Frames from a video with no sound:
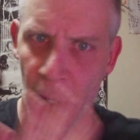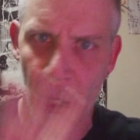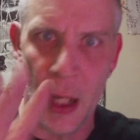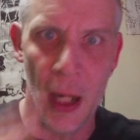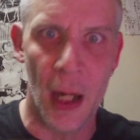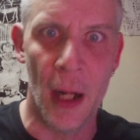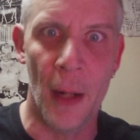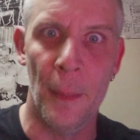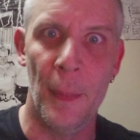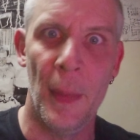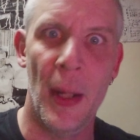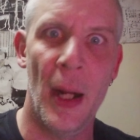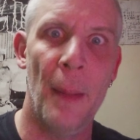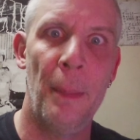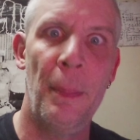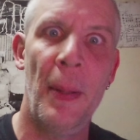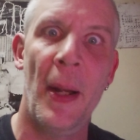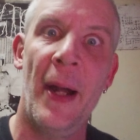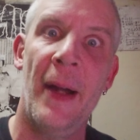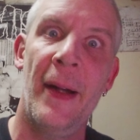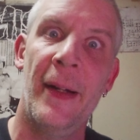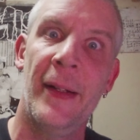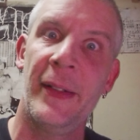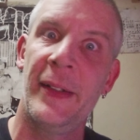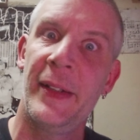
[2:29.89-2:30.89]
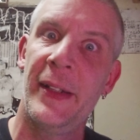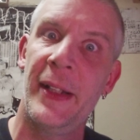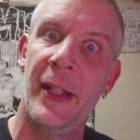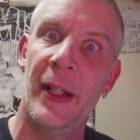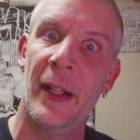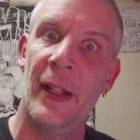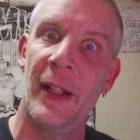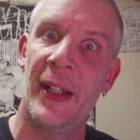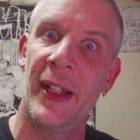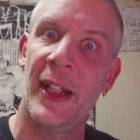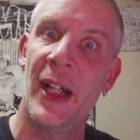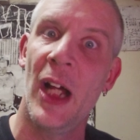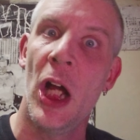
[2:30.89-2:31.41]
apparent
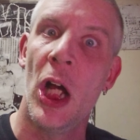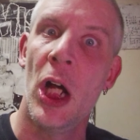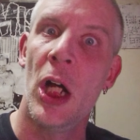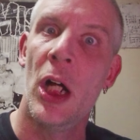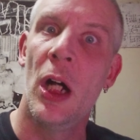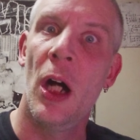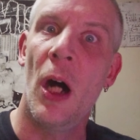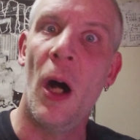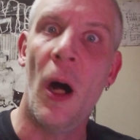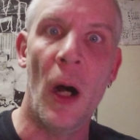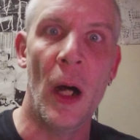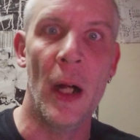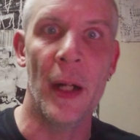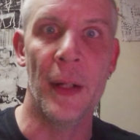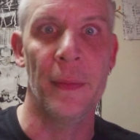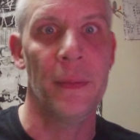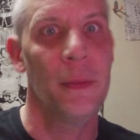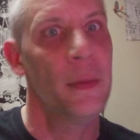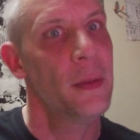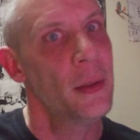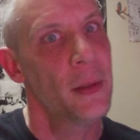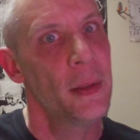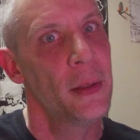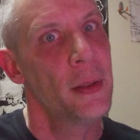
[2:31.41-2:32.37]
killing on